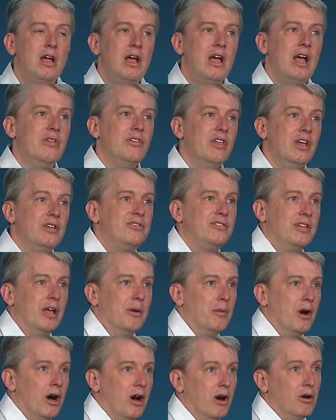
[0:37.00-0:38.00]
In this
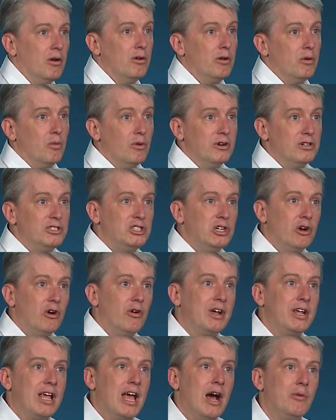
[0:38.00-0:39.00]
demo, we're
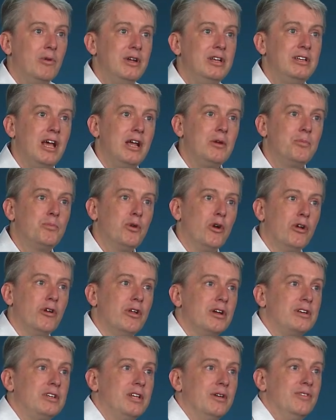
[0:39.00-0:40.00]
showing how we take
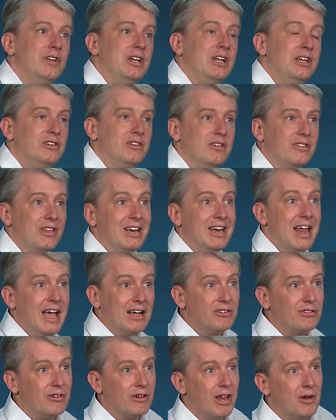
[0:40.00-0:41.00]
productivity to the
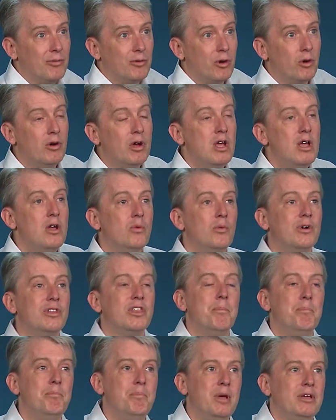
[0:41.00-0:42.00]
next level with
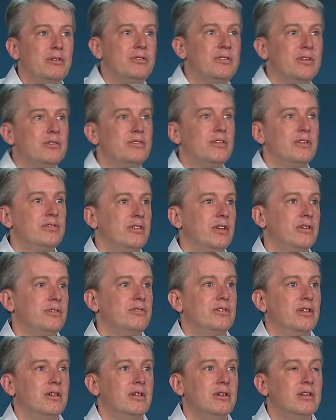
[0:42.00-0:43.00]
a business
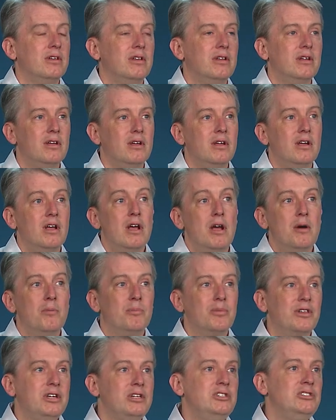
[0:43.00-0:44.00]
assistant.
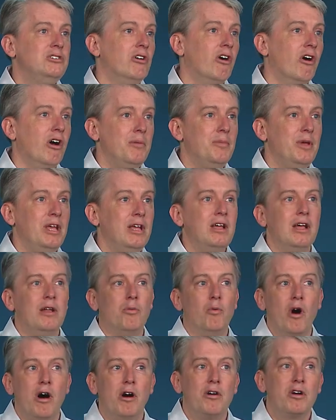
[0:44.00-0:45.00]
Please join me in
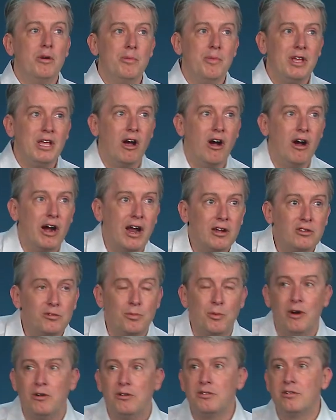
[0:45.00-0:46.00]
welcoming our
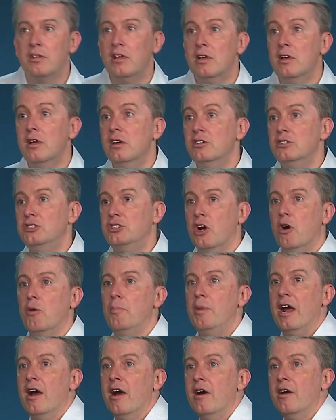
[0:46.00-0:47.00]
experts, Joe
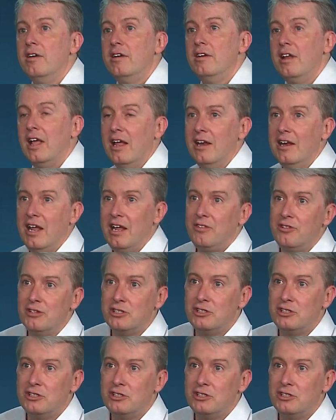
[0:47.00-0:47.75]
Baird and Nathan